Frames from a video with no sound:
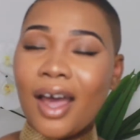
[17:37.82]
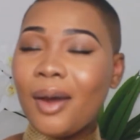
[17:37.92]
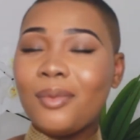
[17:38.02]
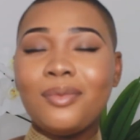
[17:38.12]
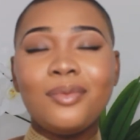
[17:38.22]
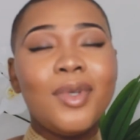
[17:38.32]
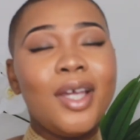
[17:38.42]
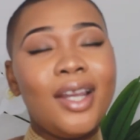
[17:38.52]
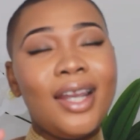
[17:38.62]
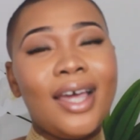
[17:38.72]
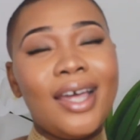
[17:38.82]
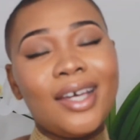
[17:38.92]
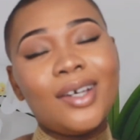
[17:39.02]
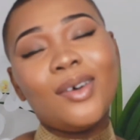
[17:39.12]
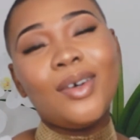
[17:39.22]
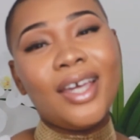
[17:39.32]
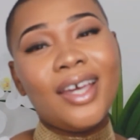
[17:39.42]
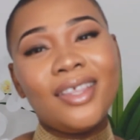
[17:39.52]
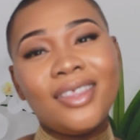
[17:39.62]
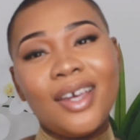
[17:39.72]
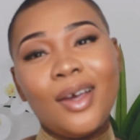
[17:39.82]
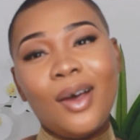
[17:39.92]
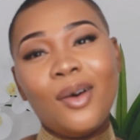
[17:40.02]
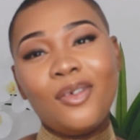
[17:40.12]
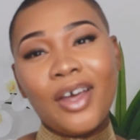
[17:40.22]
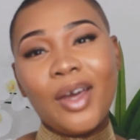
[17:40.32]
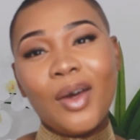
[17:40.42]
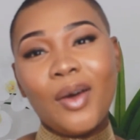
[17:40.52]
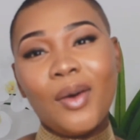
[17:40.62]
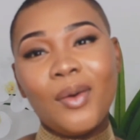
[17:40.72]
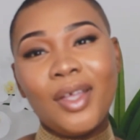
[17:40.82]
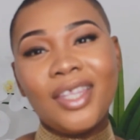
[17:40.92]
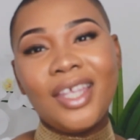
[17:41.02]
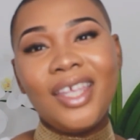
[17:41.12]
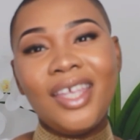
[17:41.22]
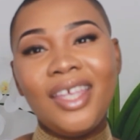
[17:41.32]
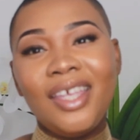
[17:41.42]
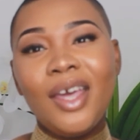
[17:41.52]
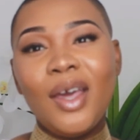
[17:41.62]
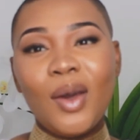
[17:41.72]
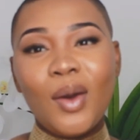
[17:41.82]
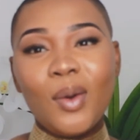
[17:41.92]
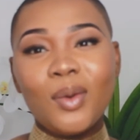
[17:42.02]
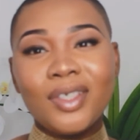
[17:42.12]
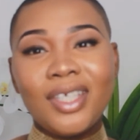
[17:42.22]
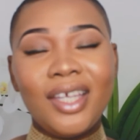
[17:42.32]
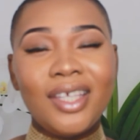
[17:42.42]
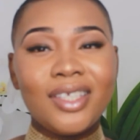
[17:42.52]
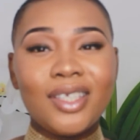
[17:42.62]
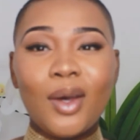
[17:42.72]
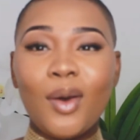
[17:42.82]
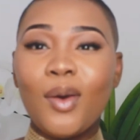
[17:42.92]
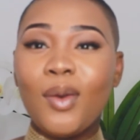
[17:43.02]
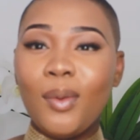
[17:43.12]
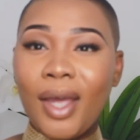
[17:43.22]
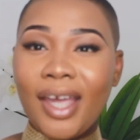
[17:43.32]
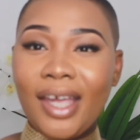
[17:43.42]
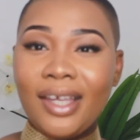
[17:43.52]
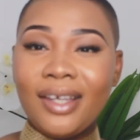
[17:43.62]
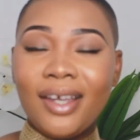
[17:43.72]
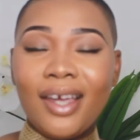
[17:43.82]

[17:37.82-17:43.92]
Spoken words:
I'm like, oh yeah, there, off I go, and then he goes his own way.